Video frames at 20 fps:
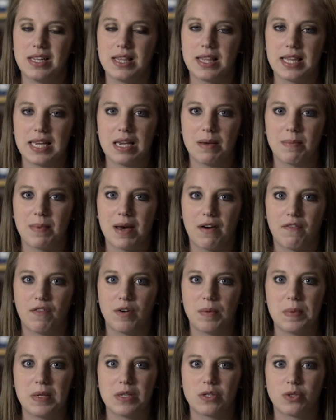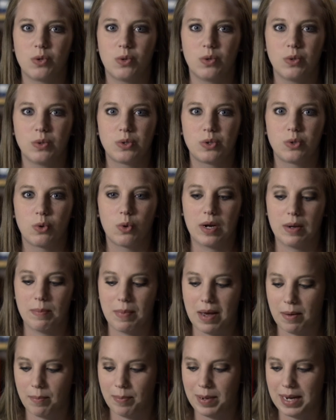to think about from this cool story
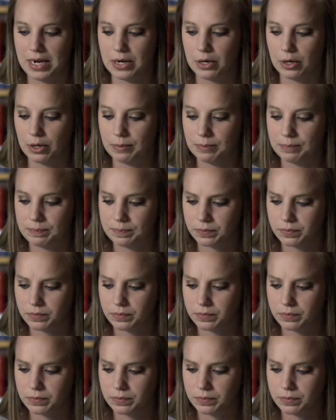about Peter,